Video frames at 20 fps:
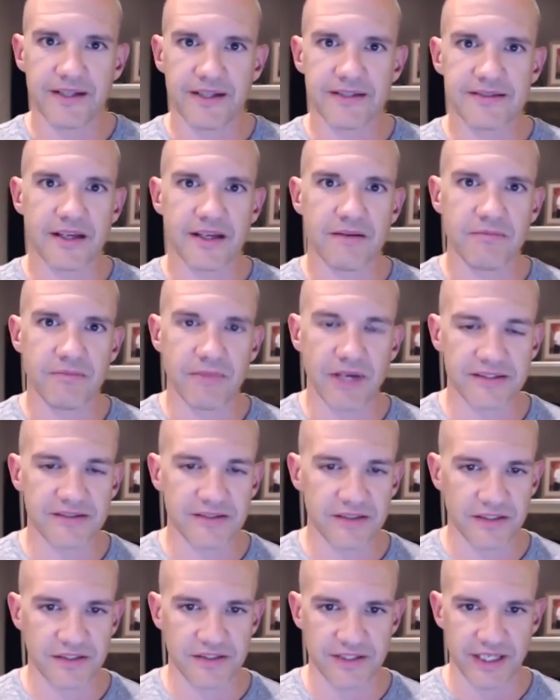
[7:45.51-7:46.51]
It is a
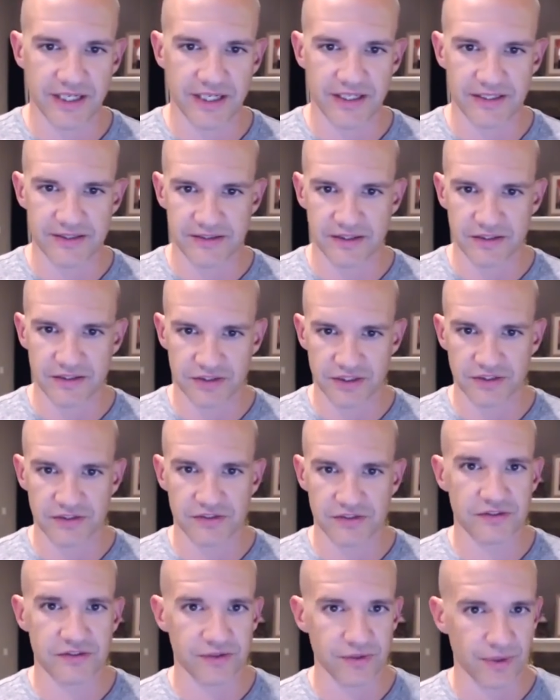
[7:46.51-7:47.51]
message that isn't
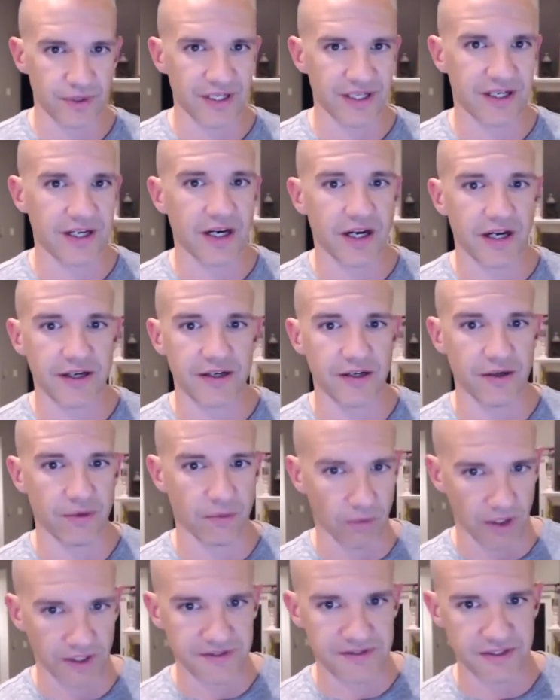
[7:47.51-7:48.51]
just sort of kind of
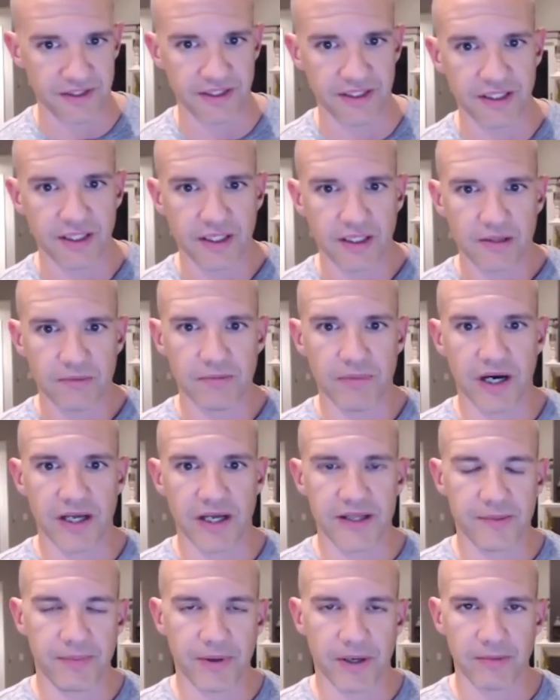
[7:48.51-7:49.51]
wanted by
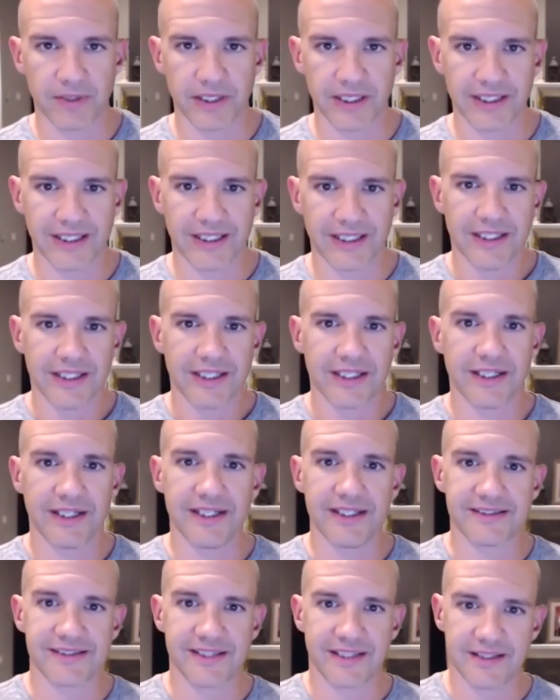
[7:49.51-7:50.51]
the public. It
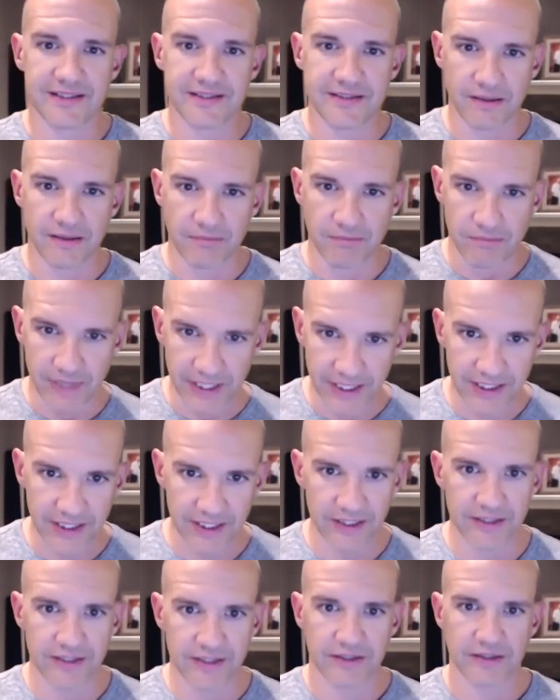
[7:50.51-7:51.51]
is in demand.